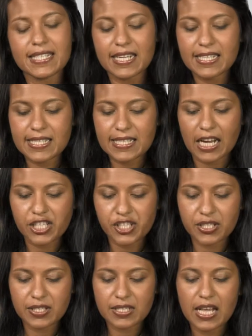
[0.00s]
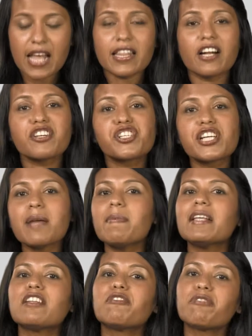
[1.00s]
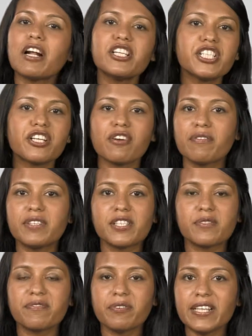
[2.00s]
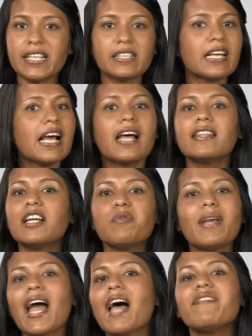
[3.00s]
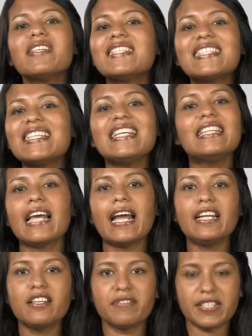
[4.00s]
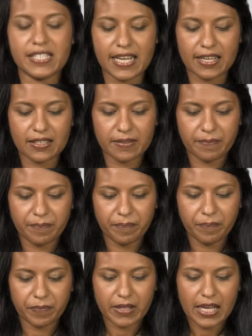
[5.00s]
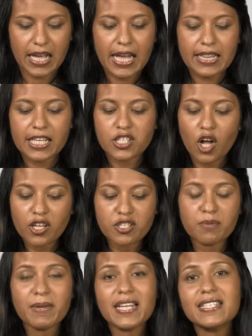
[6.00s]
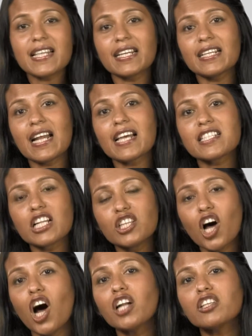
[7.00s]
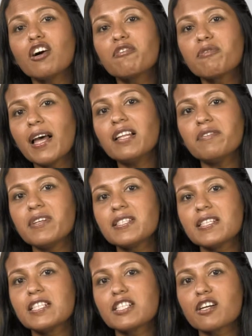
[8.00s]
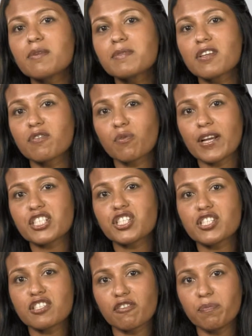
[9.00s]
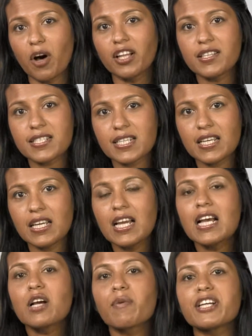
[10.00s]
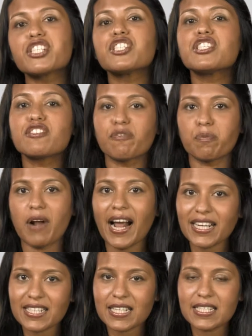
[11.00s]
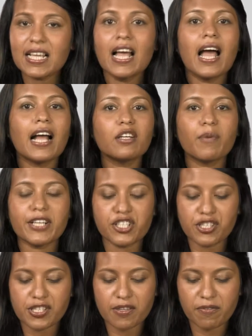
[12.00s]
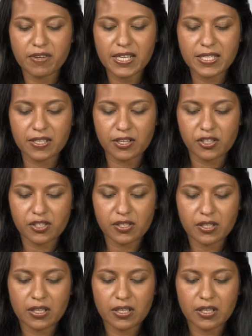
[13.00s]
and discussions that are shaping the frontier of this field that we haven't seen the end of it yet. This also means that it has a lot of relevance in terms of questions of policy, questions of practice, and questions of research.